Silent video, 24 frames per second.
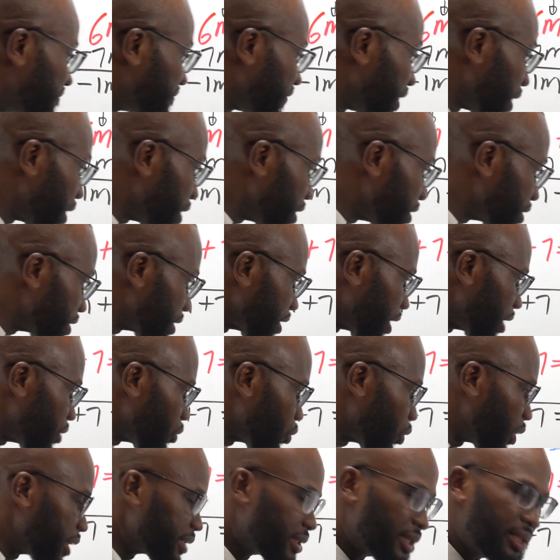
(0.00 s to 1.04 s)
first
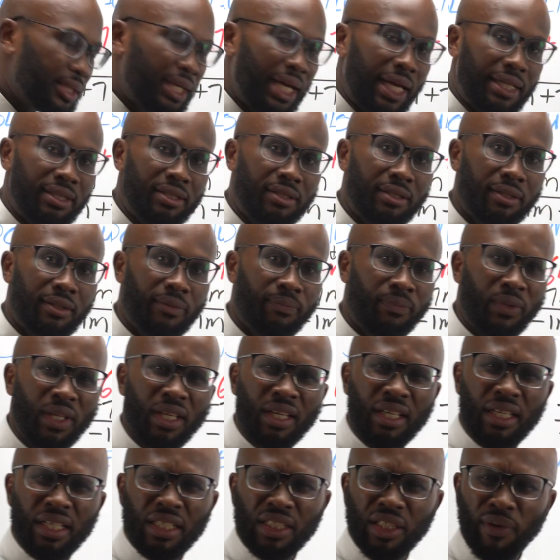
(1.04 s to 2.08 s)
unwanted guest.
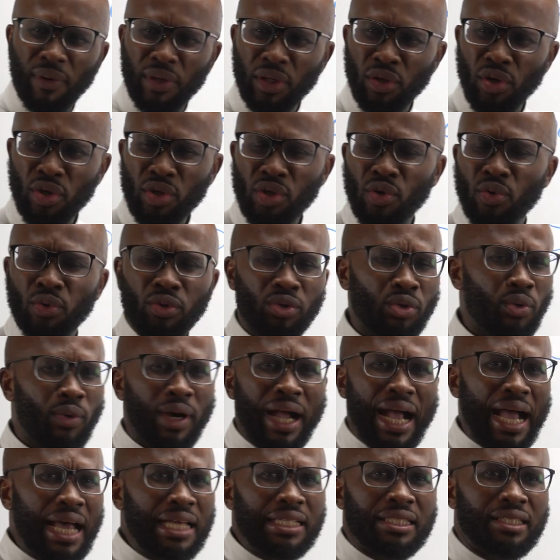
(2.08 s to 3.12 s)
Now, I know you were
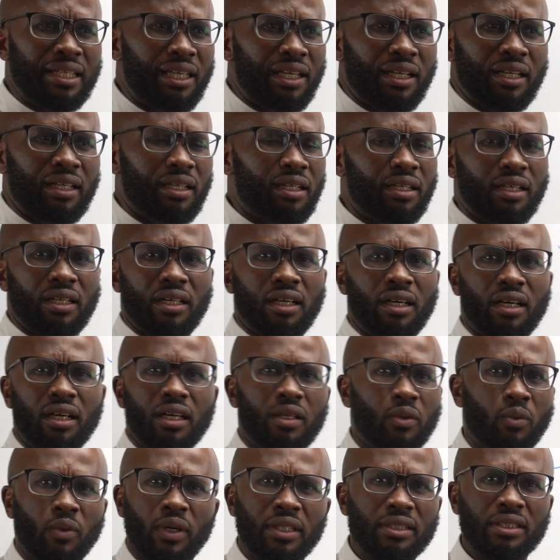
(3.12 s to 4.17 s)
asking,
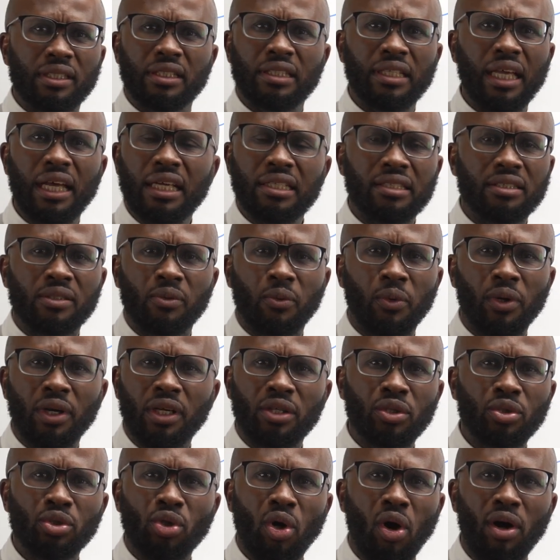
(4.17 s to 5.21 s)
unwanted guest, what are
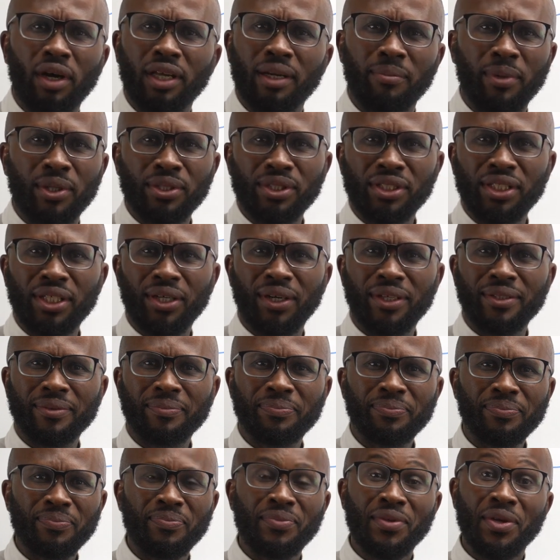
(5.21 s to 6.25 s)
you talking about, Sion?
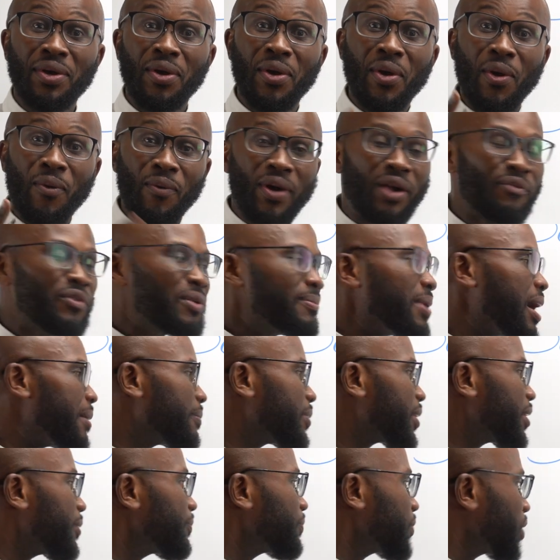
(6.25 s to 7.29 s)
Well,
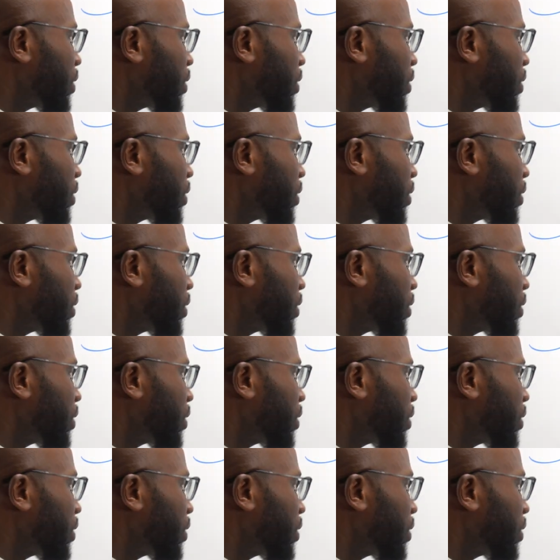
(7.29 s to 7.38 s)
remember,